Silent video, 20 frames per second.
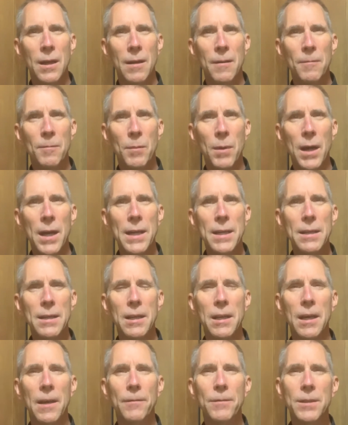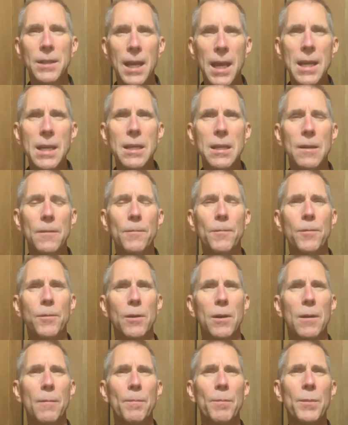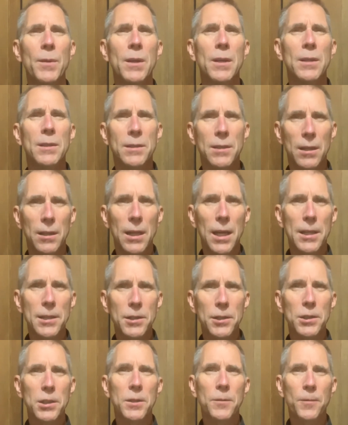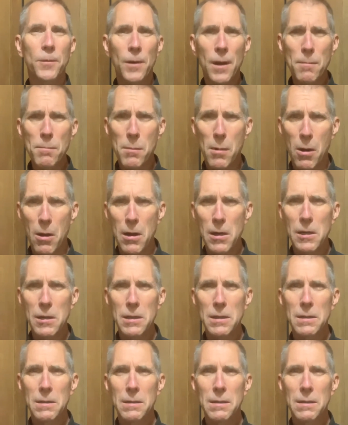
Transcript: might have taken from selections from Mark